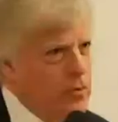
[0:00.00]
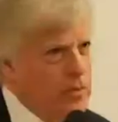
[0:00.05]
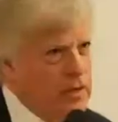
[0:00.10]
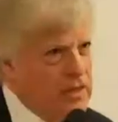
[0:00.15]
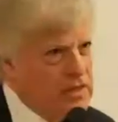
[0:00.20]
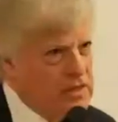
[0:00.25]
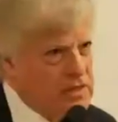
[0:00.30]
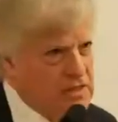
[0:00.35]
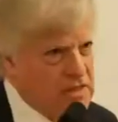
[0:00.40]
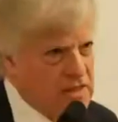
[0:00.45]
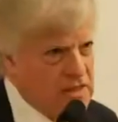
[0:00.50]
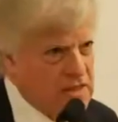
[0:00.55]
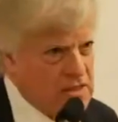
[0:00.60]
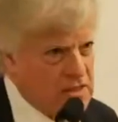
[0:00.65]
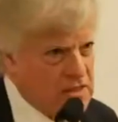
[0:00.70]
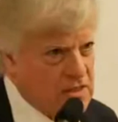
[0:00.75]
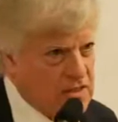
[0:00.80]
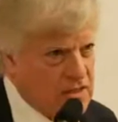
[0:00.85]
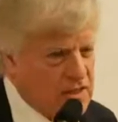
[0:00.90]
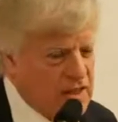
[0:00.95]

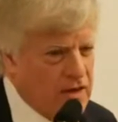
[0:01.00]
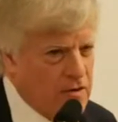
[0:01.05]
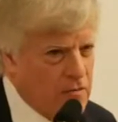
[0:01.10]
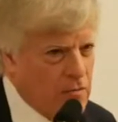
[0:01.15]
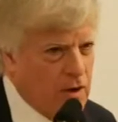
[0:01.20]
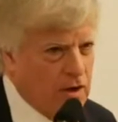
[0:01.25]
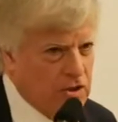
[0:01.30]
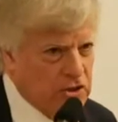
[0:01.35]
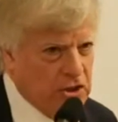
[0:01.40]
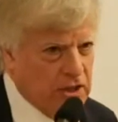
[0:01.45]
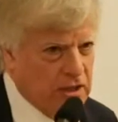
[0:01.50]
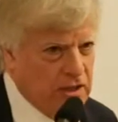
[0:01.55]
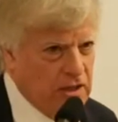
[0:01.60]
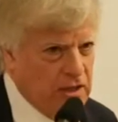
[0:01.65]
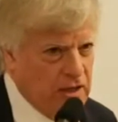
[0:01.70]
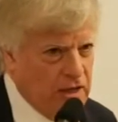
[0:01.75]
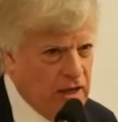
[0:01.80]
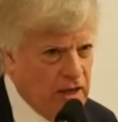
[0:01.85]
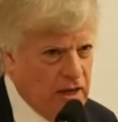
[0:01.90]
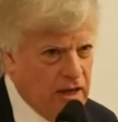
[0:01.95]
insist that Russia
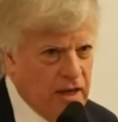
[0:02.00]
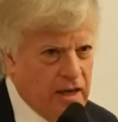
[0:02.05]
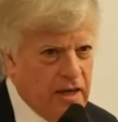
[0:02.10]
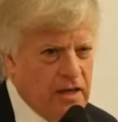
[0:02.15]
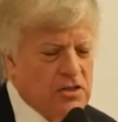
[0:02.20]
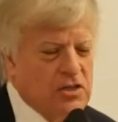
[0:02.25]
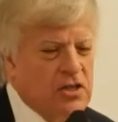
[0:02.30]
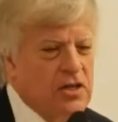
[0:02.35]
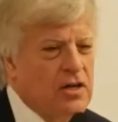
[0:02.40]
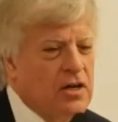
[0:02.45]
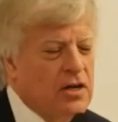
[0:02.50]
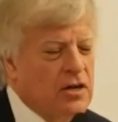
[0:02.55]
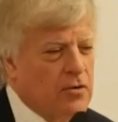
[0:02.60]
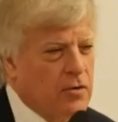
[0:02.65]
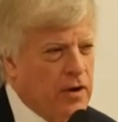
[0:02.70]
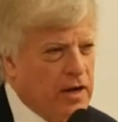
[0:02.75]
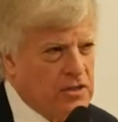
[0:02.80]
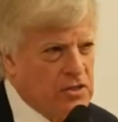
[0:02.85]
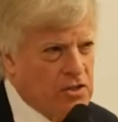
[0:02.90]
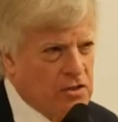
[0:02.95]
is an
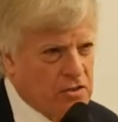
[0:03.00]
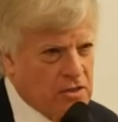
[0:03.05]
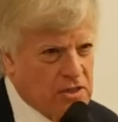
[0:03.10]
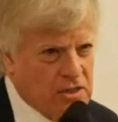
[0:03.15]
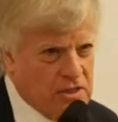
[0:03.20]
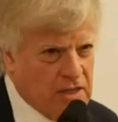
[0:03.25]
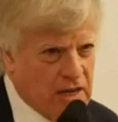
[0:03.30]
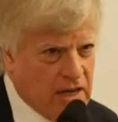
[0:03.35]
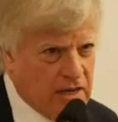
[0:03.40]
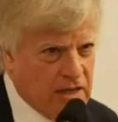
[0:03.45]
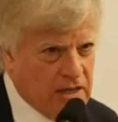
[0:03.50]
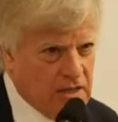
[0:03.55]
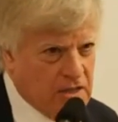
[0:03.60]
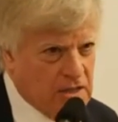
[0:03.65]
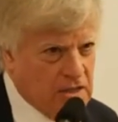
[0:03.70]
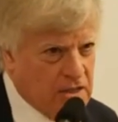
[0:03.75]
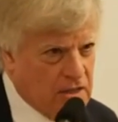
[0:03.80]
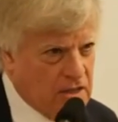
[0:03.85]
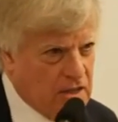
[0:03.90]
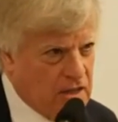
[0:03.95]
aggressor state,
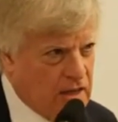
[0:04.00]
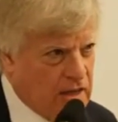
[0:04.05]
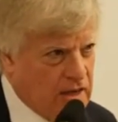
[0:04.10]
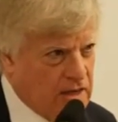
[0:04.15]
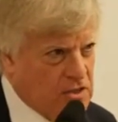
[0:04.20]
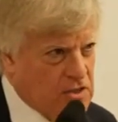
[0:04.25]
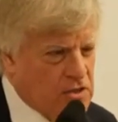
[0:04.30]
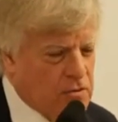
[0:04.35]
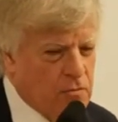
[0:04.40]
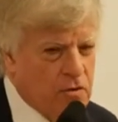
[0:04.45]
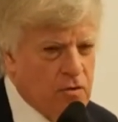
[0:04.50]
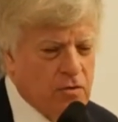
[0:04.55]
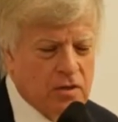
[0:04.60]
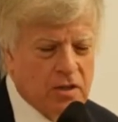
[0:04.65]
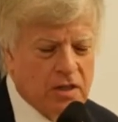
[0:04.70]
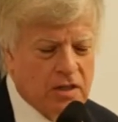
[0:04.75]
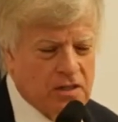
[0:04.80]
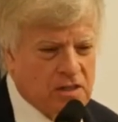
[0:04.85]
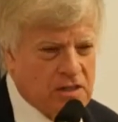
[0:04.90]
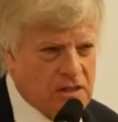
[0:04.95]
that it's a
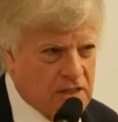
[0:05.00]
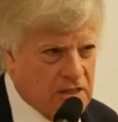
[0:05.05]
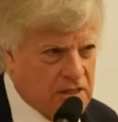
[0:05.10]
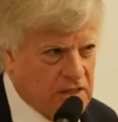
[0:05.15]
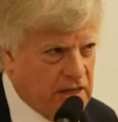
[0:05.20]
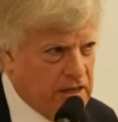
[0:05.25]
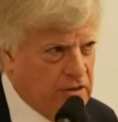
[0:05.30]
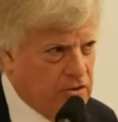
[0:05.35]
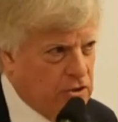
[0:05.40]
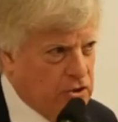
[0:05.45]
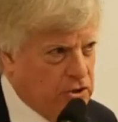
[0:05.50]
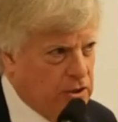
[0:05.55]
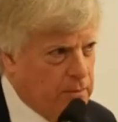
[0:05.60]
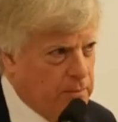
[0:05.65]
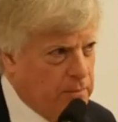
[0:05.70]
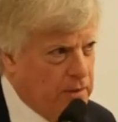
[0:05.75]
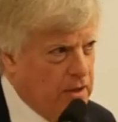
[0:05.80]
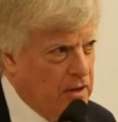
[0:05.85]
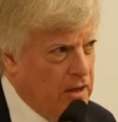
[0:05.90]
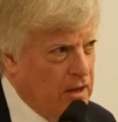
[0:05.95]
ruthless dictatorship,
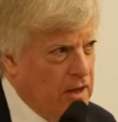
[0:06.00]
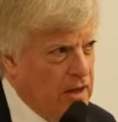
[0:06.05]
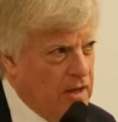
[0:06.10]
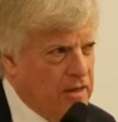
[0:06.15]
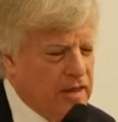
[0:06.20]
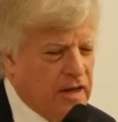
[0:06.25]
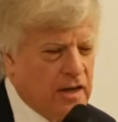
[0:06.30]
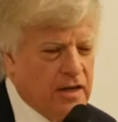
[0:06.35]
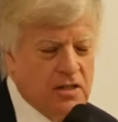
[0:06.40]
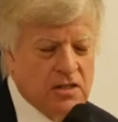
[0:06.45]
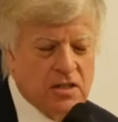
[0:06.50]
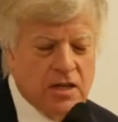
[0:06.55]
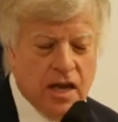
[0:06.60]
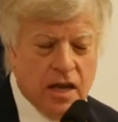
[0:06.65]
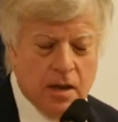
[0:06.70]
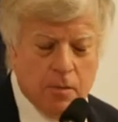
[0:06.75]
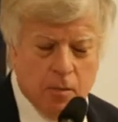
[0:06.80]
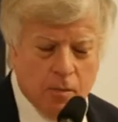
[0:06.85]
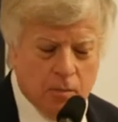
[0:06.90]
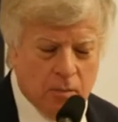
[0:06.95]
that it's
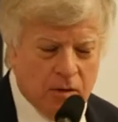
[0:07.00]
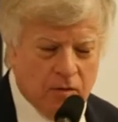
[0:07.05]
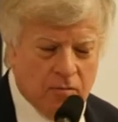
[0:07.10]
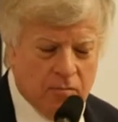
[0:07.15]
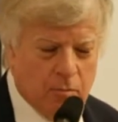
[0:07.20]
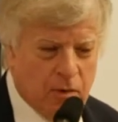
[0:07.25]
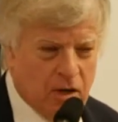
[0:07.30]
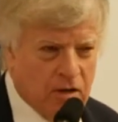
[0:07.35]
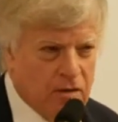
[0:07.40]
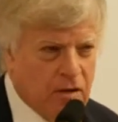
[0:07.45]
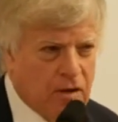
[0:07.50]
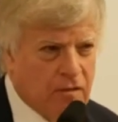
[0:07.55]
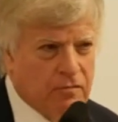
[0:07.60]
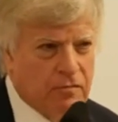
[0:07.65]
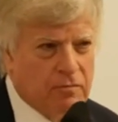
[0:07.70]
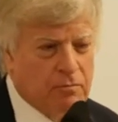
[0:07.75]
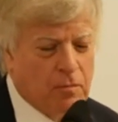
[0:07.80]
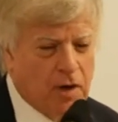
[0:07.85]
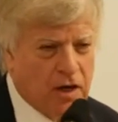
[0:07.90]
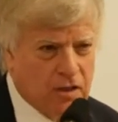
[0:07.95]
capable of
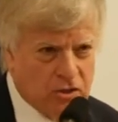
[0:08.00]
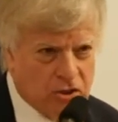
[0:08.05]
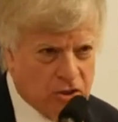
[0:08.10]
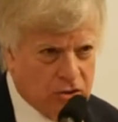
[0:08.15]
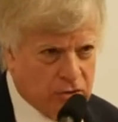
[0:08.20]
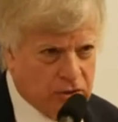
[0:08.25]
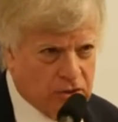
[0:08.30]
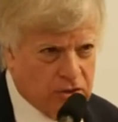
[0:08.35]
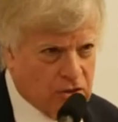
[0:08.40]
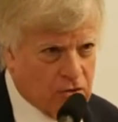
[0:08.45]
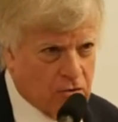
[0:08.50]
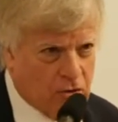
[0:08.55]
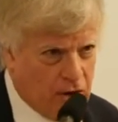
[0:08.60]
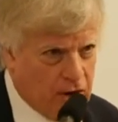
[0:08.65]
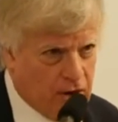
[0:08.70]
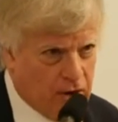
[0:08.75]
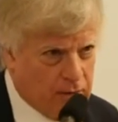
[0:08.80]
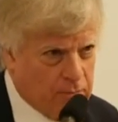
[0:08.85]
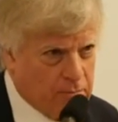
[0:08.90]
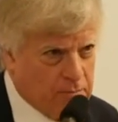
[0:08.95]
monstrous
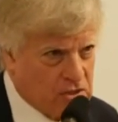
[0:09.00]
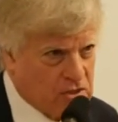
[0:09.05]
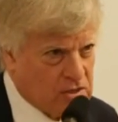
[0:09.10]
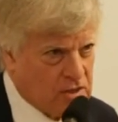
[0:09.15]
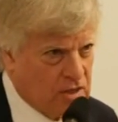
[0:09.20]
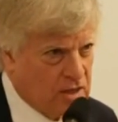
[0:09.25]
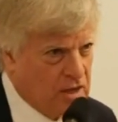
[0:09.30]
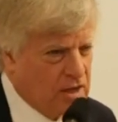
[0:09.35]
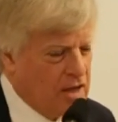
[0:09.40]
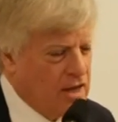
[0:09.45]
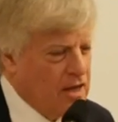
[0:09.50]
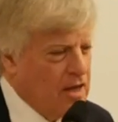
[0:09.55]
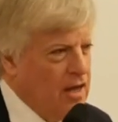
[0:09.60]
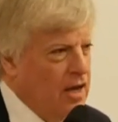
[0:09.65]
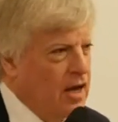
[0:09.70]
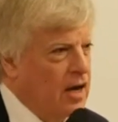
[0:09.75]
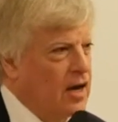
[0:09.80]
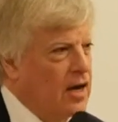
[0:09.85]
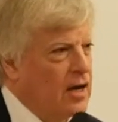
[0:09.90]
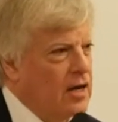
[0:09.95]
crimes.
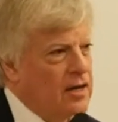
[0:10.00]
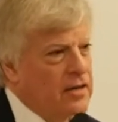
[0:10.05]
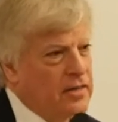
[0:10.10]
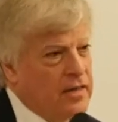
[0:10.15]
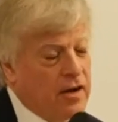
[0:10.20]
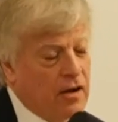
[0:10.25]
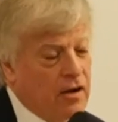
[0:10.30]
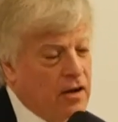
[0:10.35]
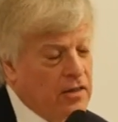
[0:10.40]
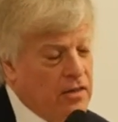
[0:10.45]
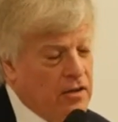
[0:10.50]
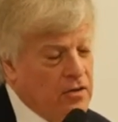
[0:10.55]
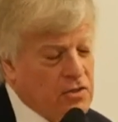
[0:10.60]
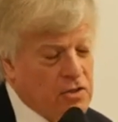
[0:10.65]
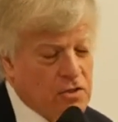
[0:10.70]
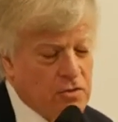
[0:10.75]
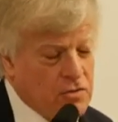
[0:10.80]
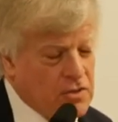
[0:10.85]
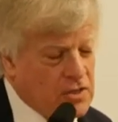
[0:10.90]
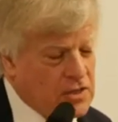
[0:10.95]
There are others
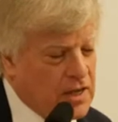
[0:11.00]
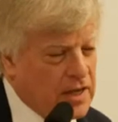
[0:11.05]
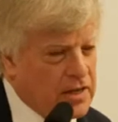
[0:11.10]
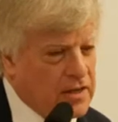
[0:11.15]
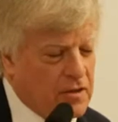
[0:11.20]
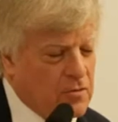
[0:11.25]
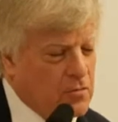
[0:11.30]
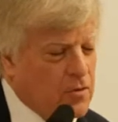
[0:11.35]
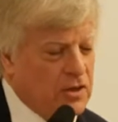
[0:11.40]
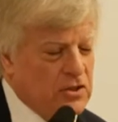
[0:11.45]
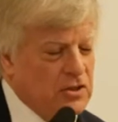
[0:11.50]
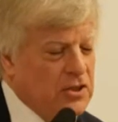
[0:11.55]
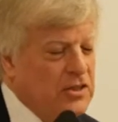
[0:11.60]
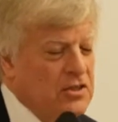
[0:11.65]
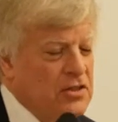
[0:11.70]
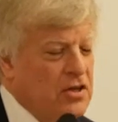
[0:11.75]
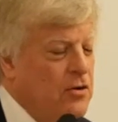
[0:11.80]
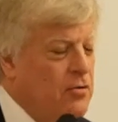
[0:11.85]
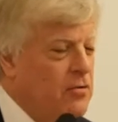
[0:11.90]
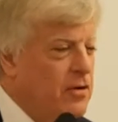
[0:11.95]
who say that Russia
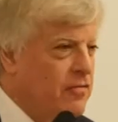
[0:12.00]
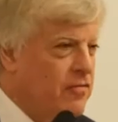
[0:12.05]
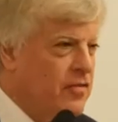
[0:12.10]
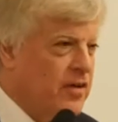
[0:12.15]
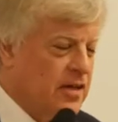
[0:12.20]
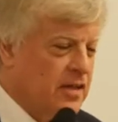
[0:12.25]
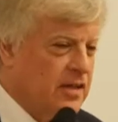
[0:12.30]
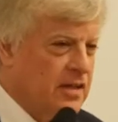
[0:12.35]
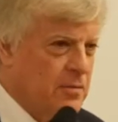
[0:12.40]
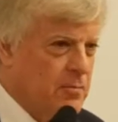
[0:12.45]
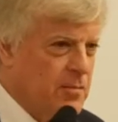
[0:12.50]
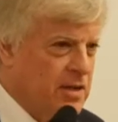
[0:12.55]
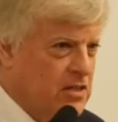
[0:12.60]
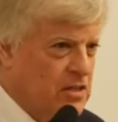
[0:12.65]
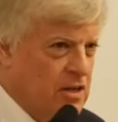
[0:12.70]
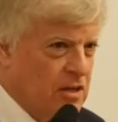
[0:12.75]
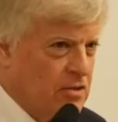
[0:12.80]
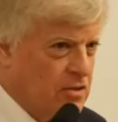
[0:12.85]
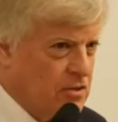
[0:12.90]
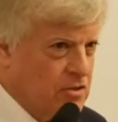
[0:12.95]
is horrifically
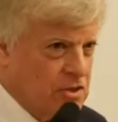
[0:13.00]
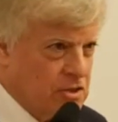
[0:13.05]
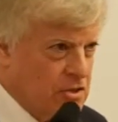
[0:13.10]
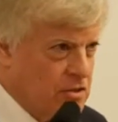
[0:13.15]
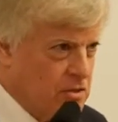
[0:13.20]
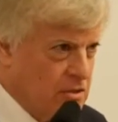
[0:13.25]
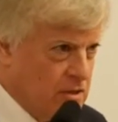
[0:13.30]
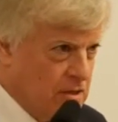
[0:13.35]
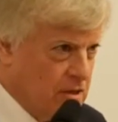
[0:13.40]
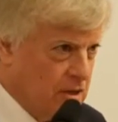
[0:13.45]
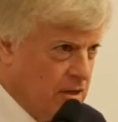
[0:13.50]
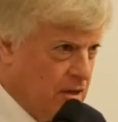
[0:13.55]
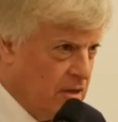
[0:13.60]
misunderstood